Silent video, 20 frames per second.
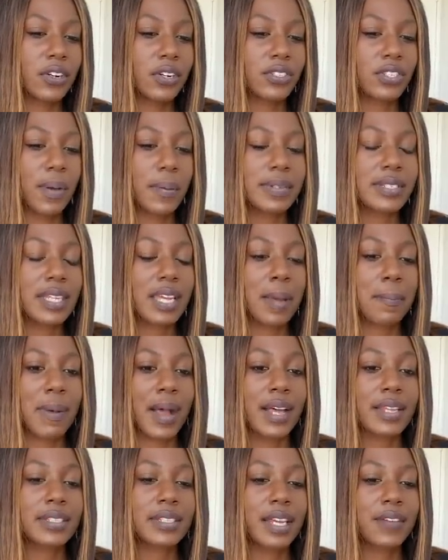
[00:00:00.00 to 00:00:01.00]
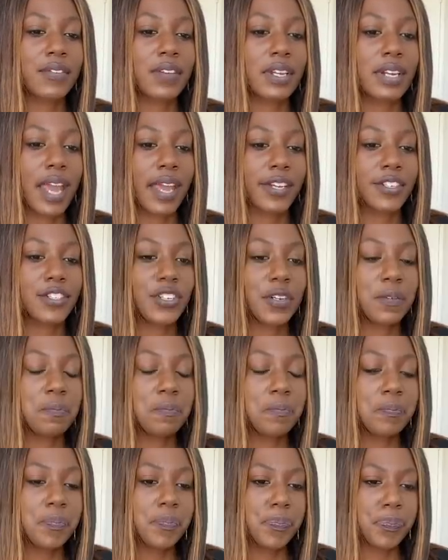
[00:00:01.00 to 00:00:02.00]
it's almost like a past life connection,
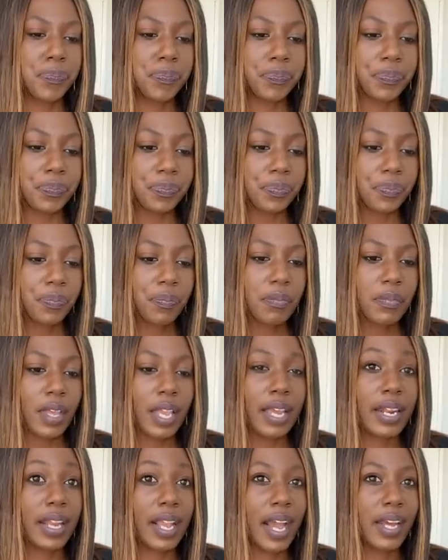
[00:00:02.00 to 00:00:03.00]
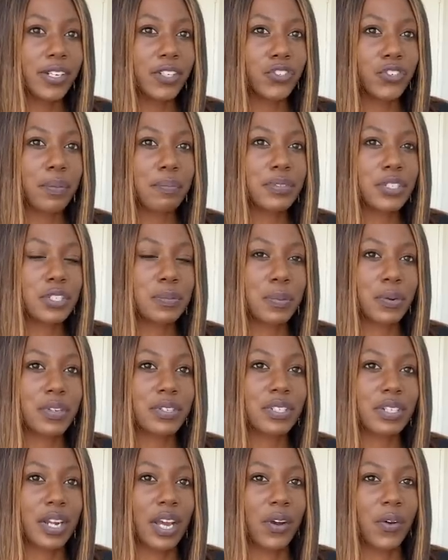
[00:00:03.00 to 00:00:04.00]
and it kind of trips this
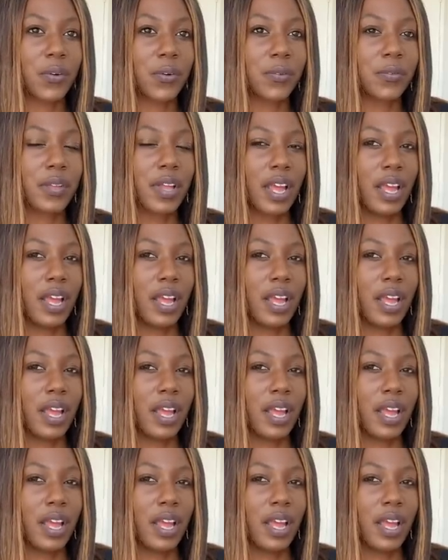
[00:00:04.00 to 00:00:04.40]
person out.